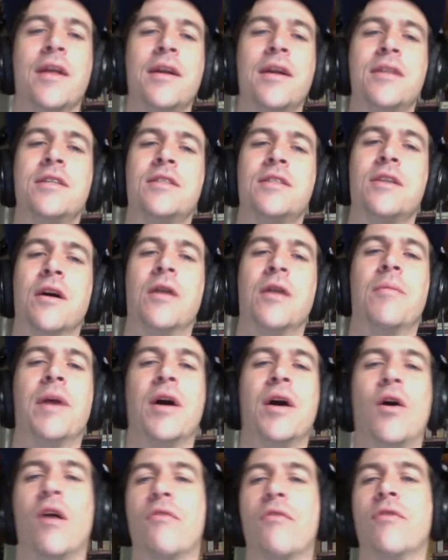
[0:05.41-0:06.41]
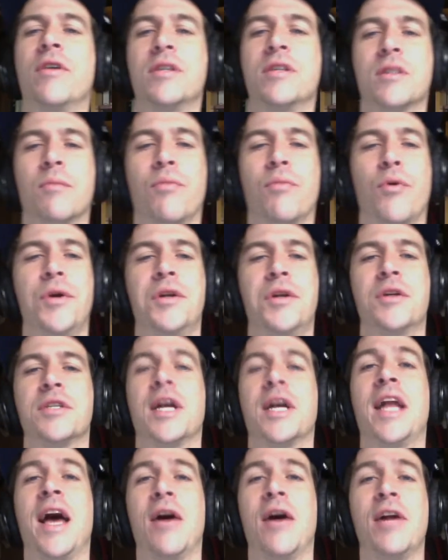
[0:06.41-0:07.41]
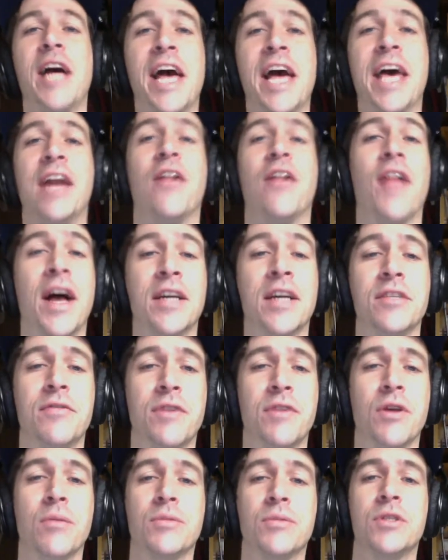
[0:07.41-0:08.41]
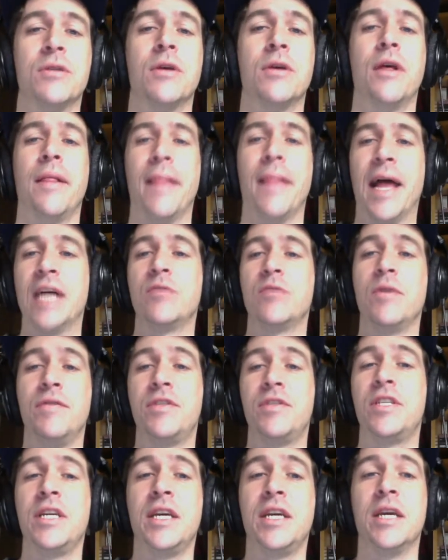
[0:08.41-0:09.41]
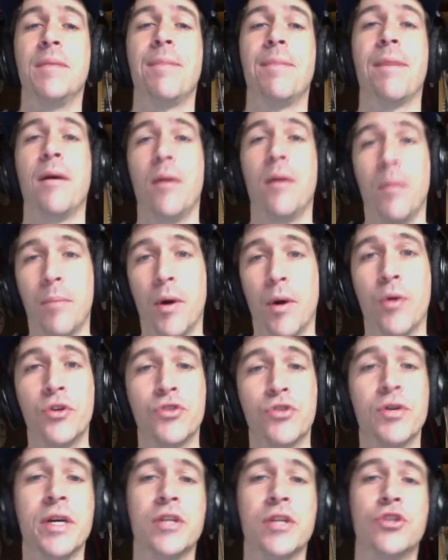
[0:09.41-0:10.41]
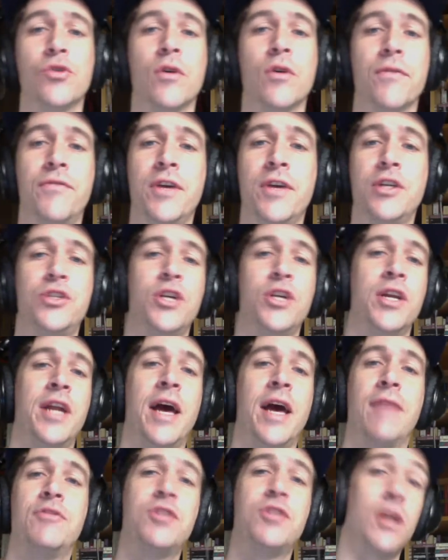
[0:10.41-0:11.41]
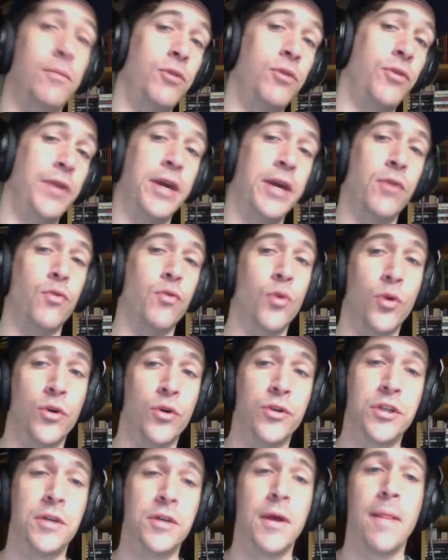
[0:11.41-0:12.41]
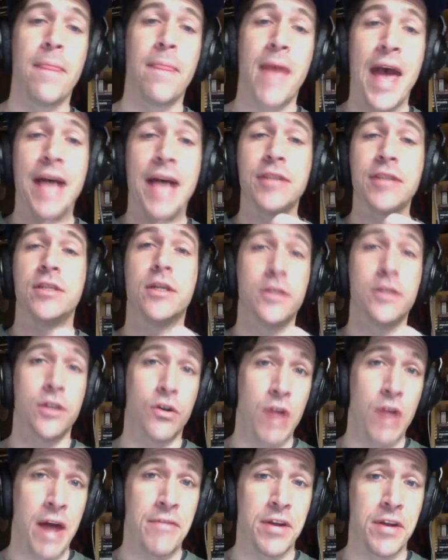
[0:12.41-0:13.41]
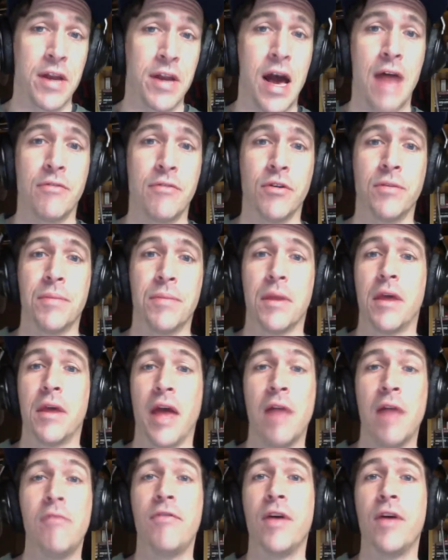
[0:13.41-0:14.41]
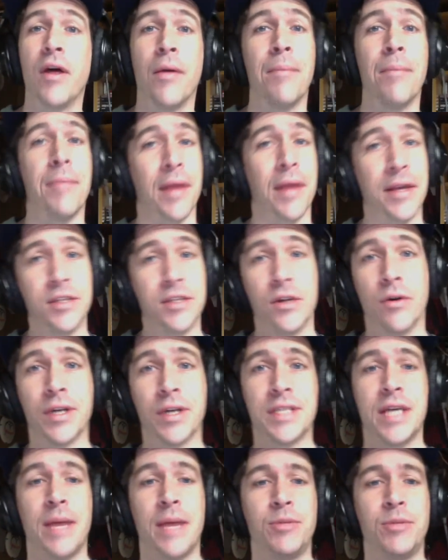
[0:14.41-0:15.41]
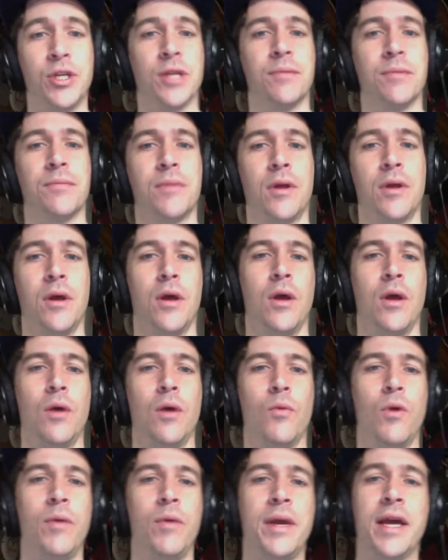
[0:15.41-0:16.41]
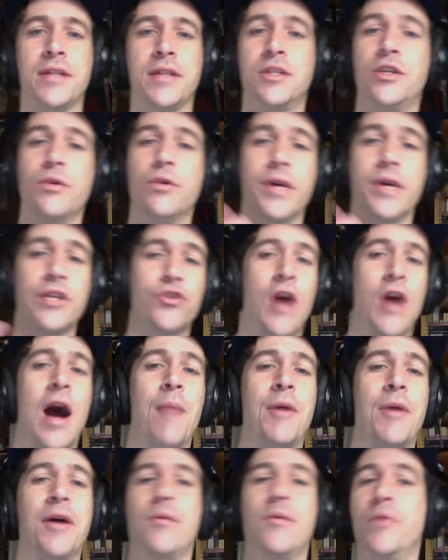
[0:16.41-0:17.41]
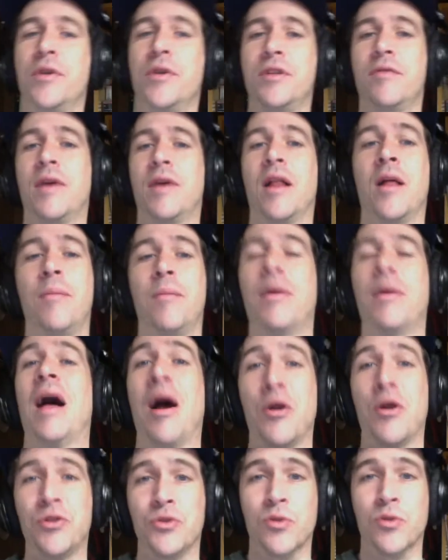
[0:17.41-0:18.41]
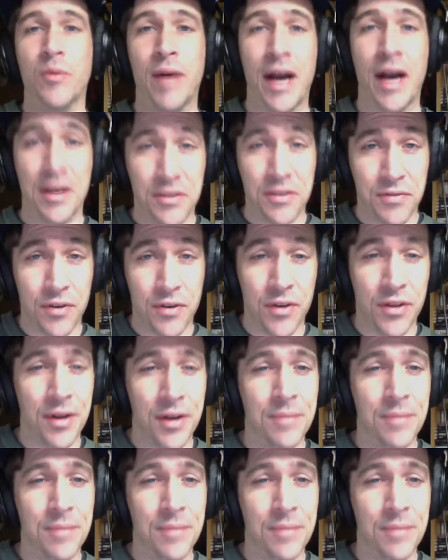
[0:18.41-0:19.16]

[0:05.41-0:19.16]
to start by offering some pointers on how to analyze films. As we've seen, poetry and short fiction have some unique rules, as does the graphic novel, and film is no exception. When we get to doing drama, we'll develop our toolbox further.